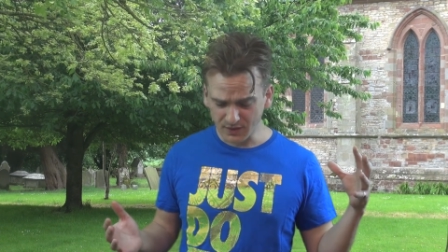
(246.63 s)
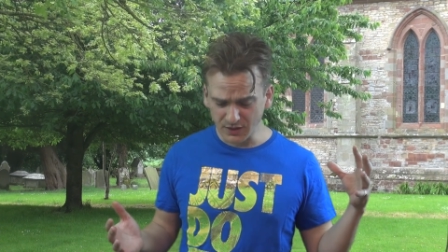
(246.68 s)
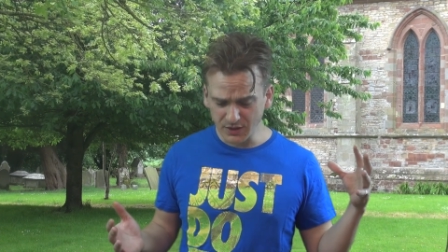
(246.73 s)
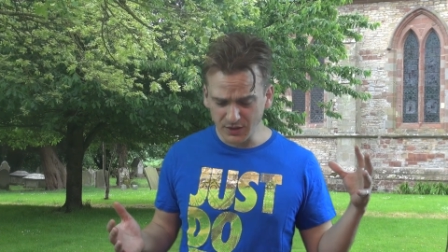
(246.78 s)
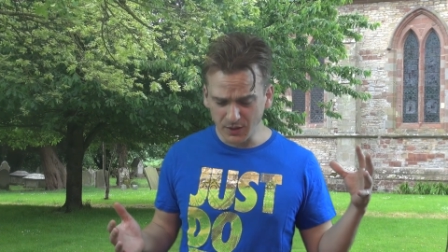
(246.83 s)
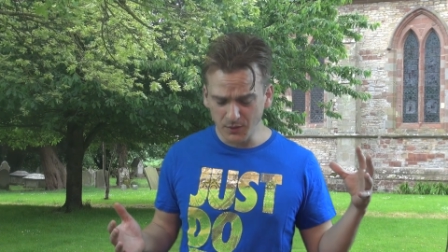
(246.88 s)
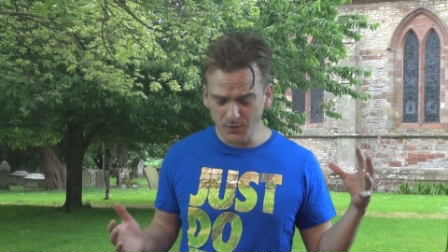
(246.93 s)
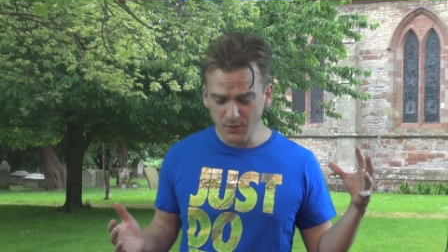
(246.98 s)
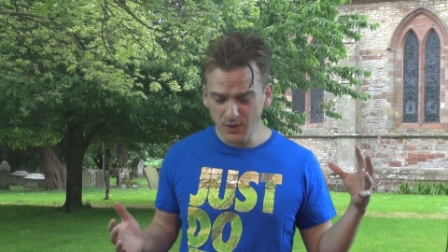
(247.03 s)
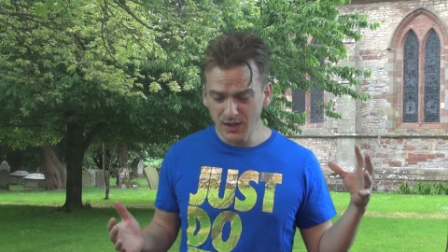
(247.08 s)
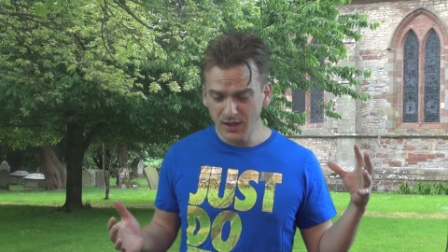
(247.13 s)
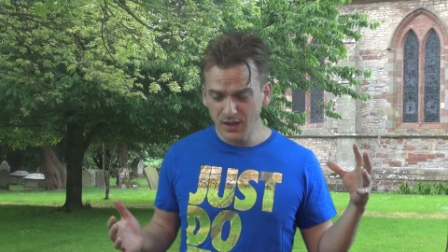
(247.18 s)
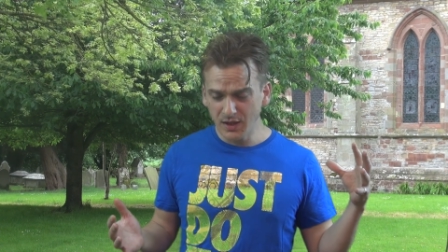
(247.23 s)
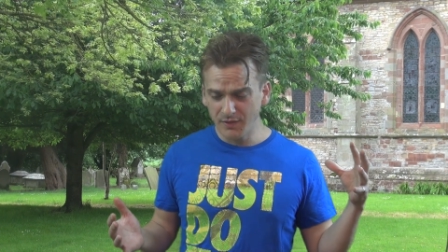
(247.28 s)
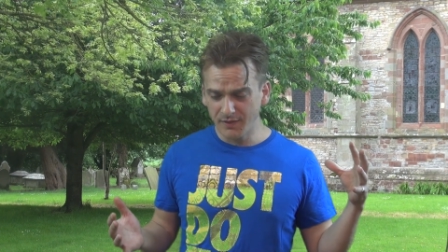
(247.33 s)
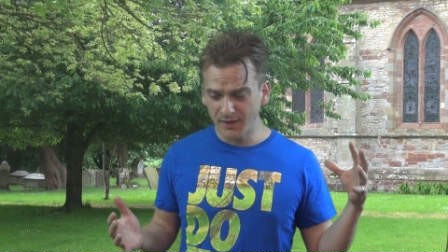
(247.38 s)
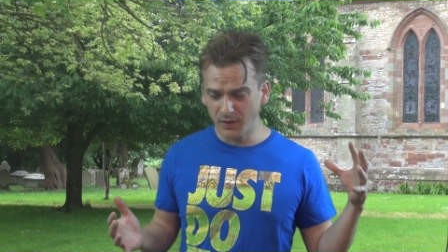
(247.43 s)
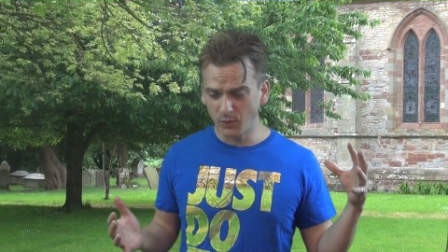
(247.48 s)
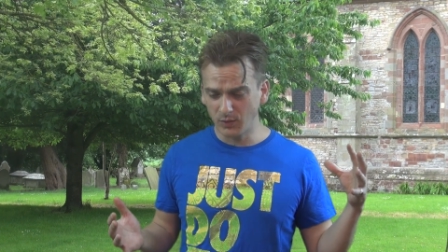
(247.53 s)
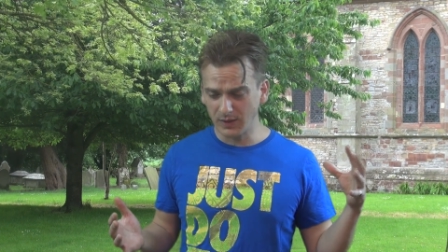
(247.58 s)
You know,
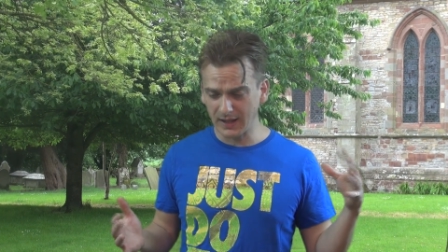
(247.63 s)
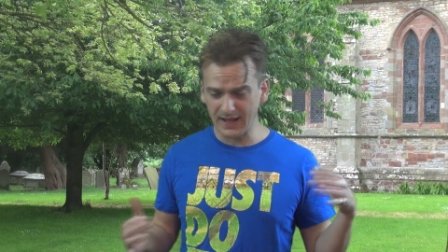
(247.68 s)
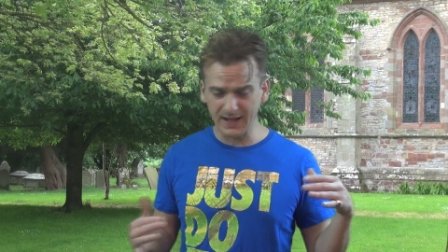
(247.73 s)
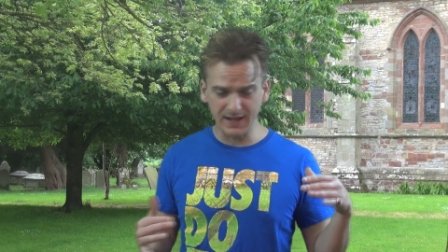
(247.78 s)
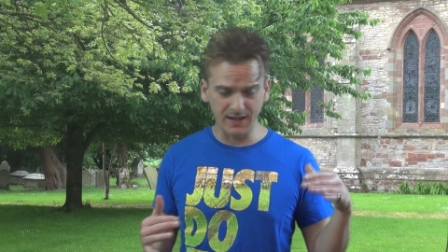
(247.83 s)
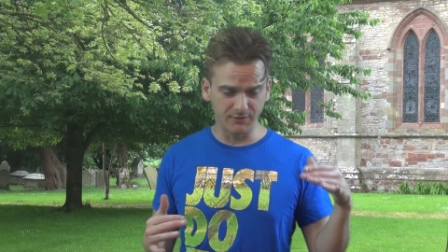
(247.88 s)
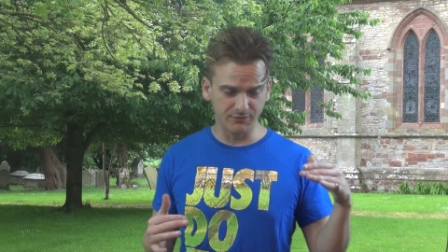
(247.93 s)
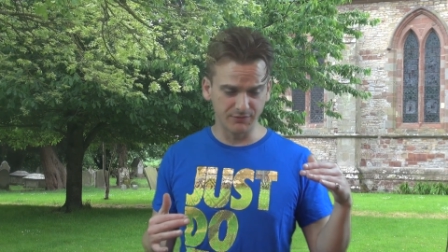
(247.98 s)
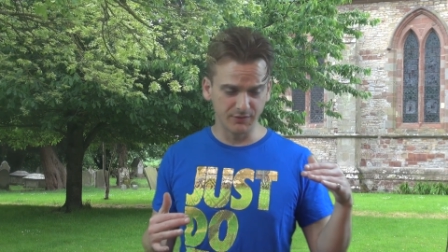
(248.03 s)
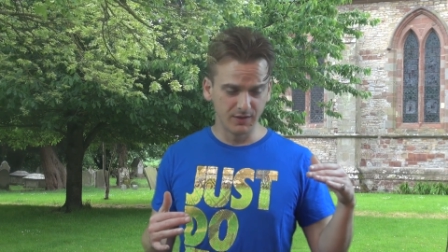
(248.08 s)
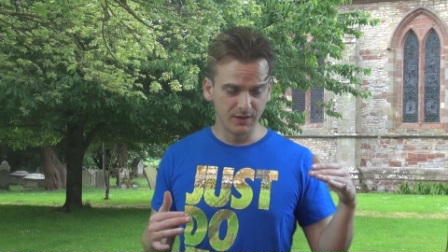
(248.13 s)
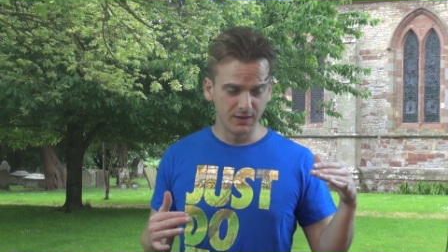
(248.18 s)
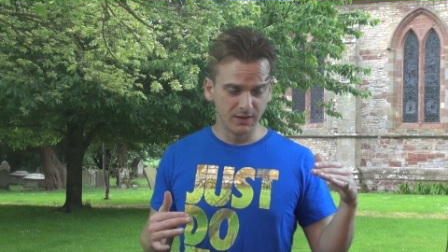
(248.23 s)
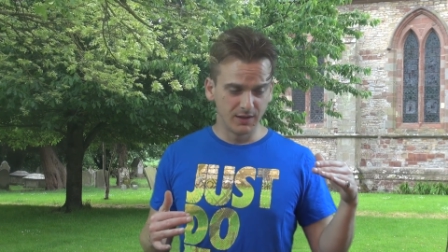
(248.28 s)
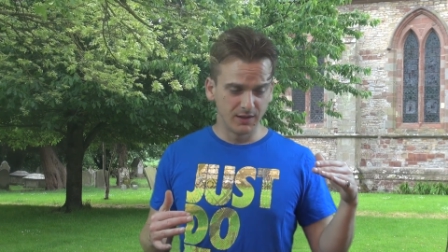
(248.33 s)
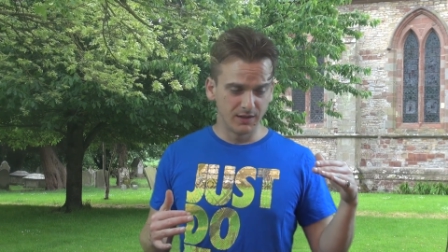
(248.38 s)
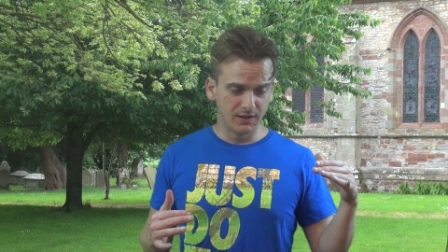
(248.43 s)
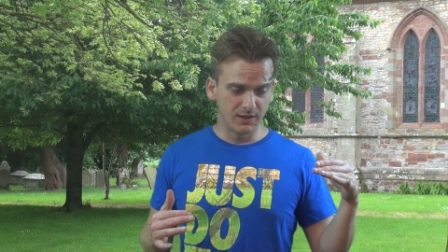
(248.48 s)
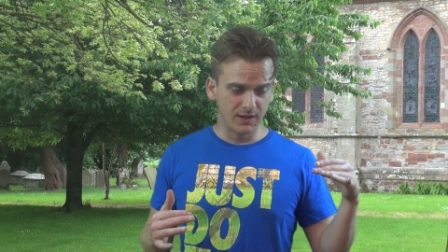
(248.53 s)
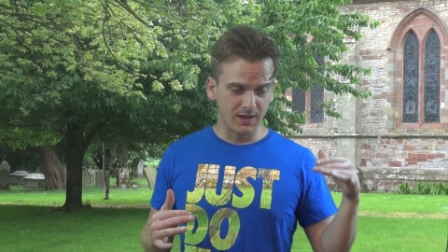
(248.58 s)
they will have
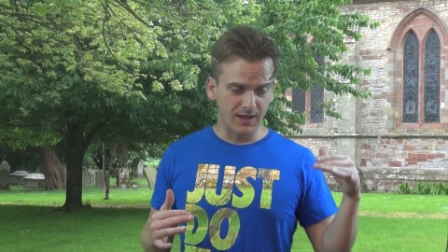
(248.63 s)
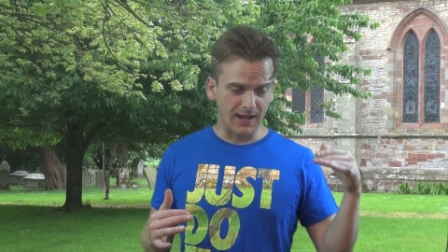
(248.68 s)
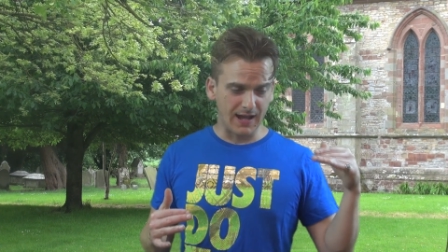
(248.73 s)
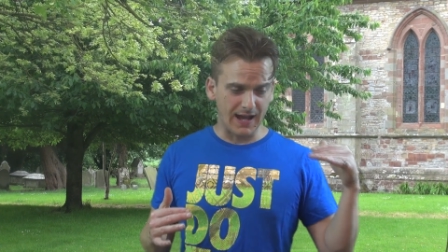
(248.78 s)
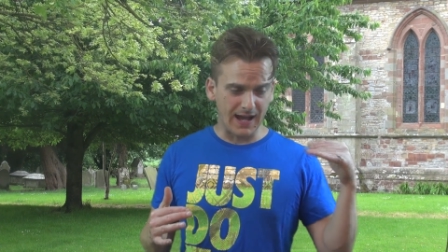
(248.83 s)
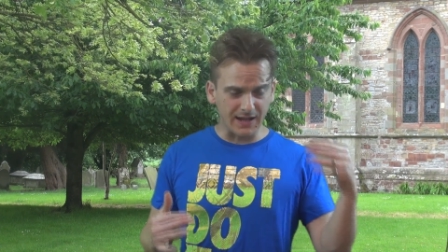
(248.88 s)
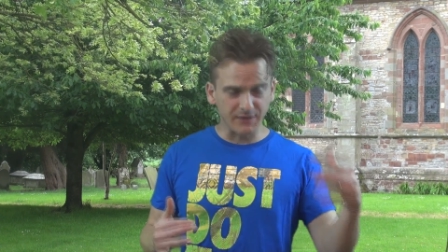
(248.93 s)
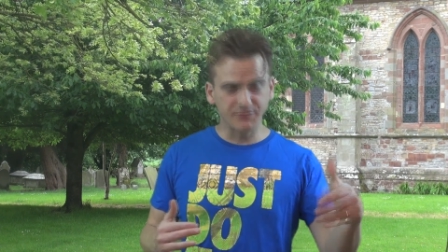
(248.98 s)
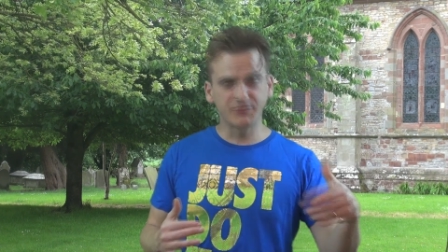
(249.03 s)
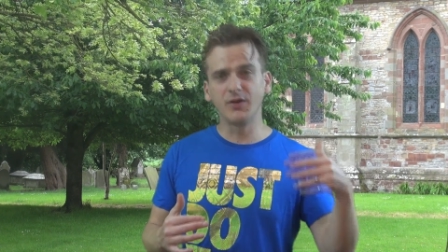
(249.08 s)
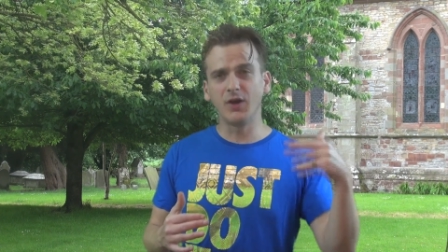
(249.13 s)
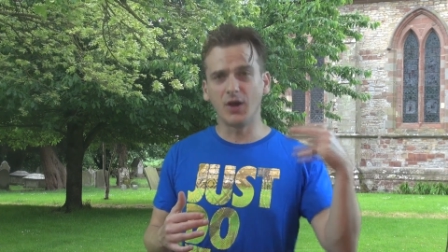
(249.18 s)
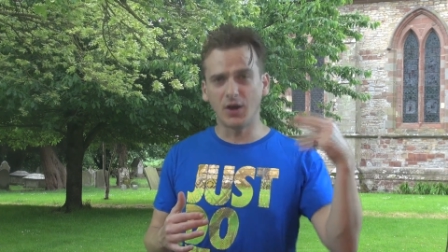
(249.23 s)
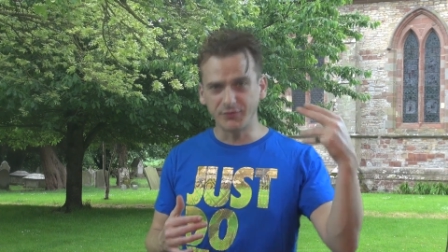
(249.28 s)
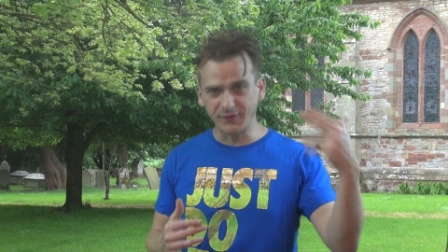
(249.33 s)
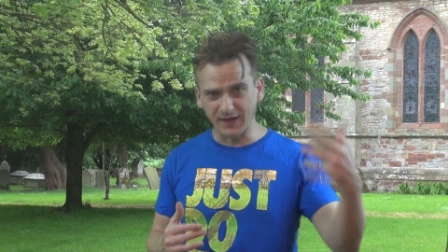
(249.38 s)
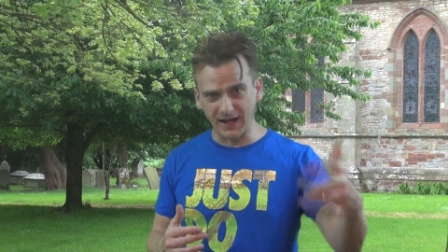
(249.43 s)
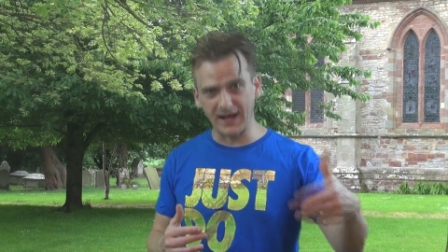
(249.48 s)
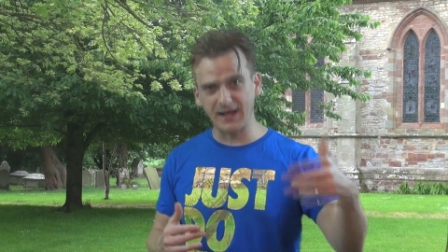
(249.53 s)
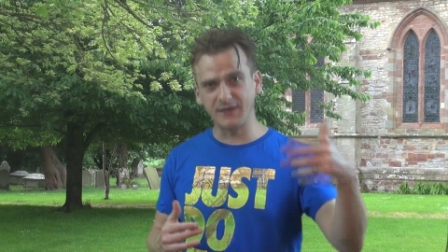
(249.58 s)
advert
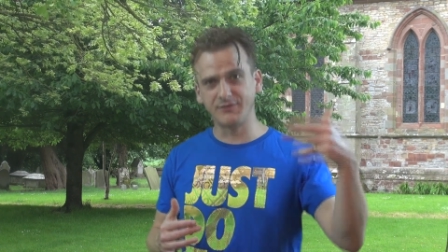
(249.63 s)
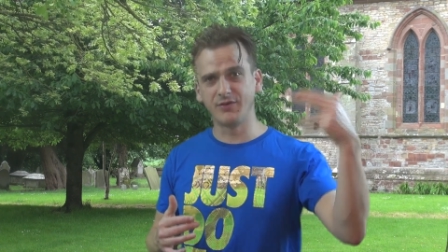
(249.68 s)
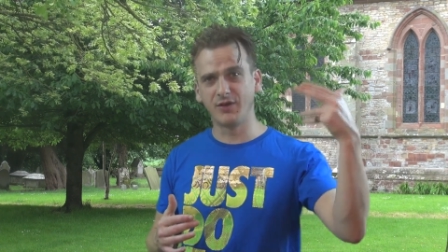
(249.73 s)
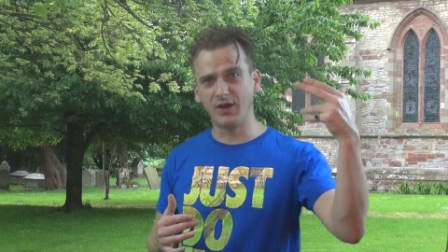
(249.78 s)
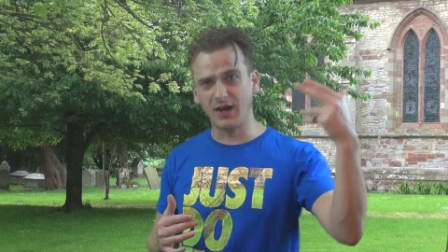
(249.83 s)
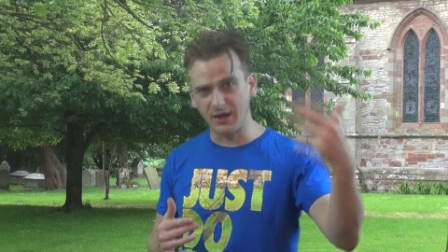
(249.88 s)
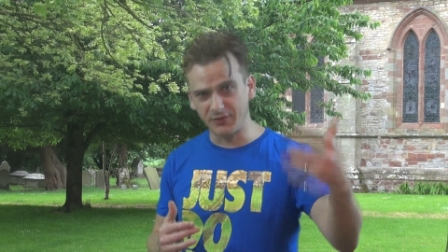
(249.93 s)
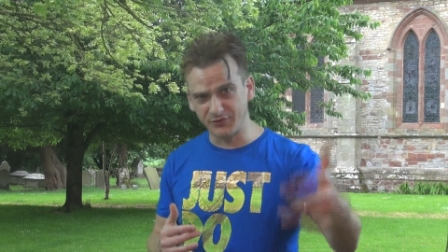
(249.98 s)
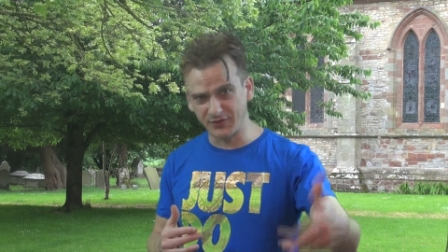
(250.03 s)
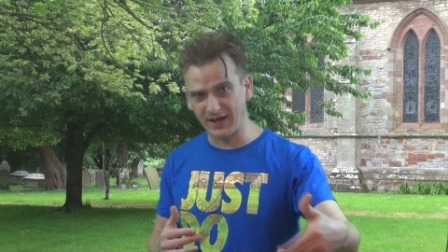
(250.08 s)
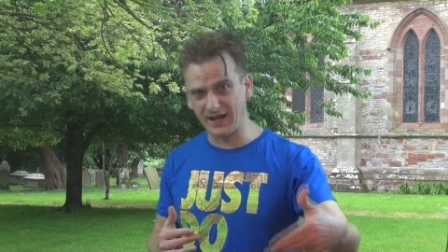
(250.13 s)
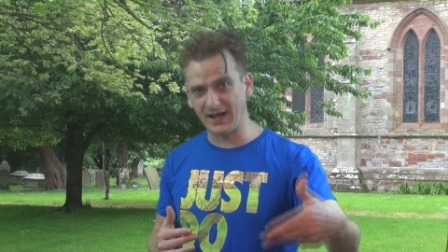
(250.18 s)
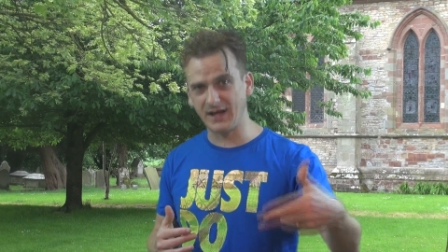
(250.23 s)
after advert after